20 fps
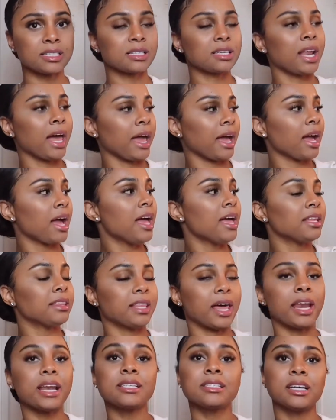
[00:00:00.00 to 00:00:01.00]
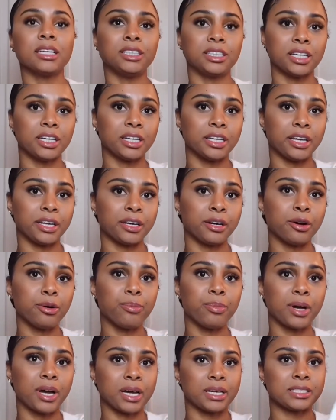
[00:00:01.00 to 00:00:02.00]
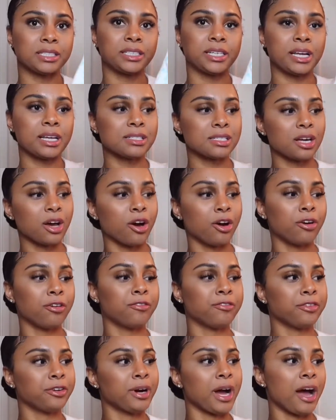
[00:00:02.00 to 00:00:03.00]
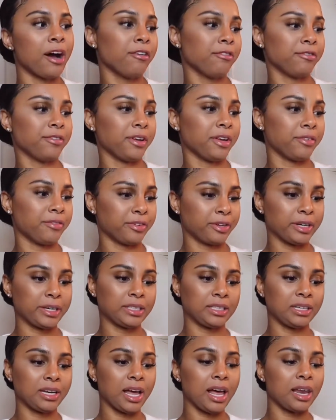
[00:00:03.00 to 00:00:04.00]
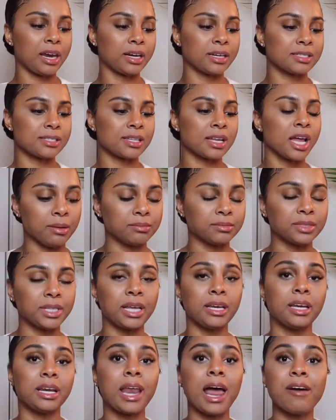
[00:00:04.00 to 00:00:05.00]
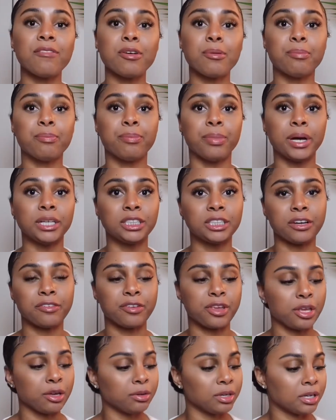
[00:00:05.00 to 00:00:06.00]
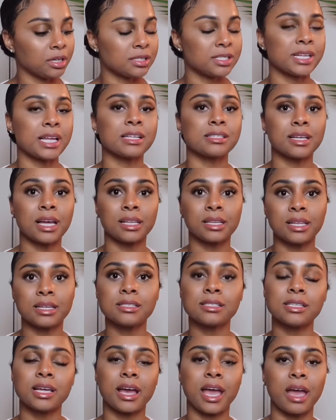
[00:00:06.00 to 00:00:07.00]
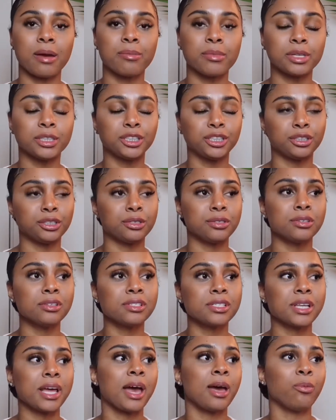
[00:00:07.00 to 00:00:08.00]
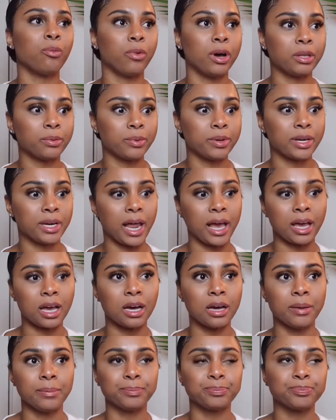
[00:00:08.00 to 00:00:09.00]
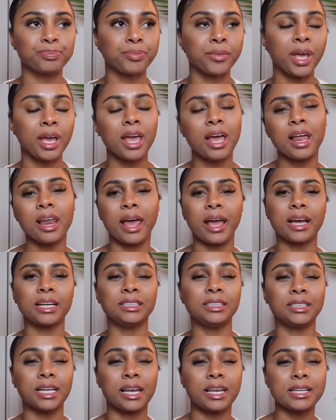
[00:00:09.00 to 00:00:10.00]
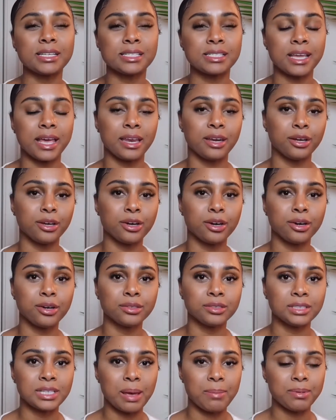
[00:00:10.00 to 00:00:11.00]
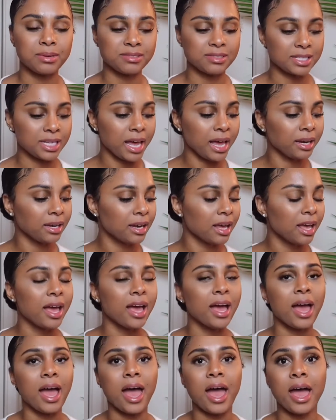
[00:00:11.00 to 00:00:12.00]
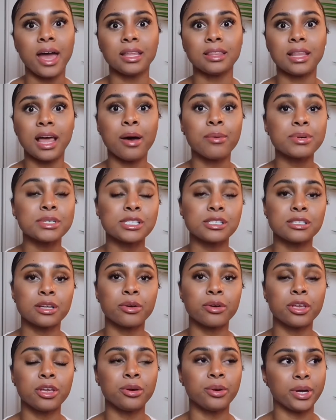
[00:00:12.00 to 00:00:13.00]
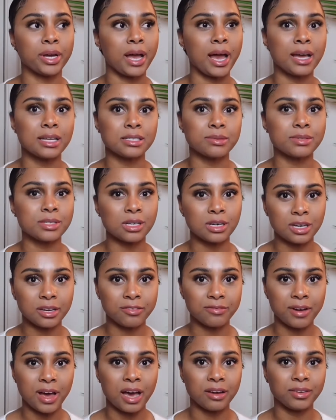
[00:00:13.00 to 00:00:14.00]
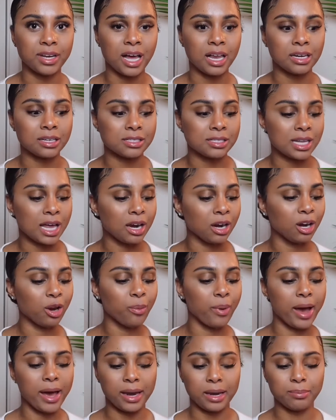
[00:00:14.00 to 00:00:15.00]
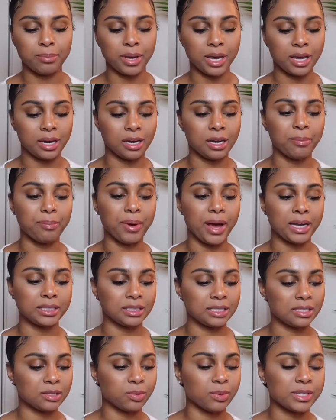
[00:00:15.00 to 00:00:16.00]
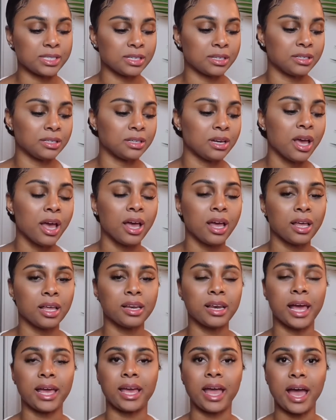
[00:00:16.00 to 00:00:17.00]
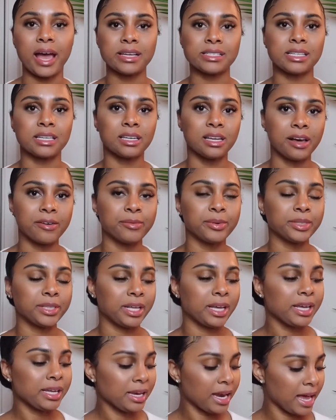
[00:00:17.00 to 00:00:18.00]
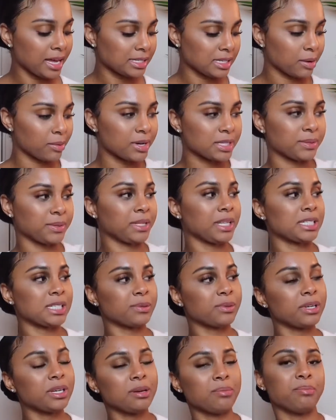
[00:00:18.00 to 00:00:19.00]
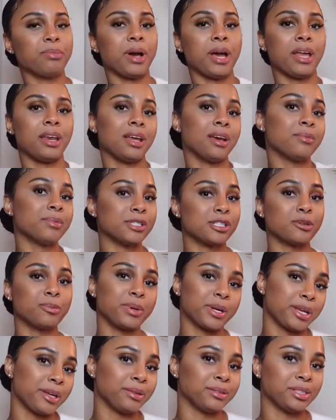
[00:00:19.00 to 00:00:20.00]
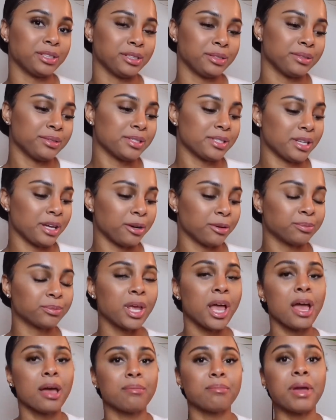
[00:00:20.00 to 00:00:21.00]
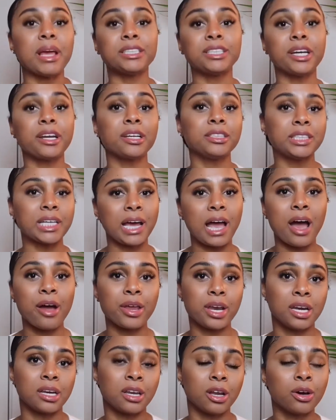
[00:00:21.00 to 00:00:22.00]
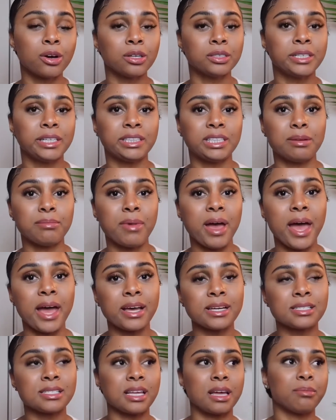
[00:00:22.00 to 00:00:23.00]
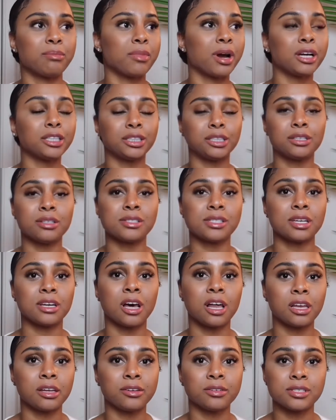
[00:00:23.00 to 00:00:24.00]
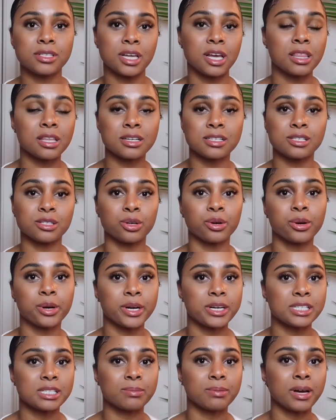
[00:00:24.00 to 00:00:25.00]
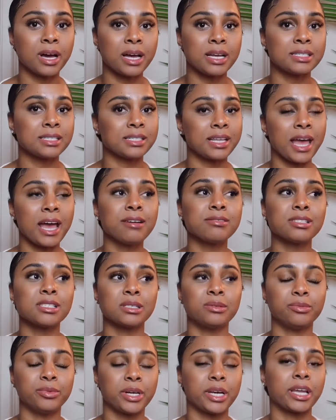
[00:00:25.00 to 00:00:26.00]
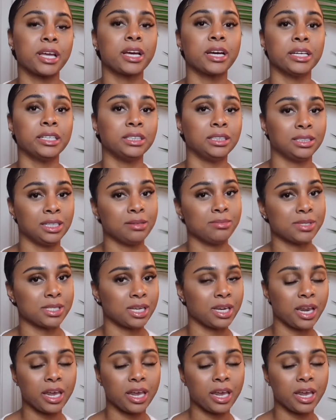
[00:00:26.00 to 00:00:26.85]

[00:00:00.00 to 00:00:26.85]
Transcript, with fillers: Like, that is such a good deal because she has a whole full outfit for only $10. Um, they did have a bunch of cute little sets like this that came with shoes. They had one with like um like a jelly sandal type of set and that was so cute and guys it was only $5. I don't know why I didn't pick it up. I just wasn't like as in love with it as I was with this one, but it was super cute too. So make sure you check out your local TJ Maxx and Marshalls and all those other stores because they have some really good gems.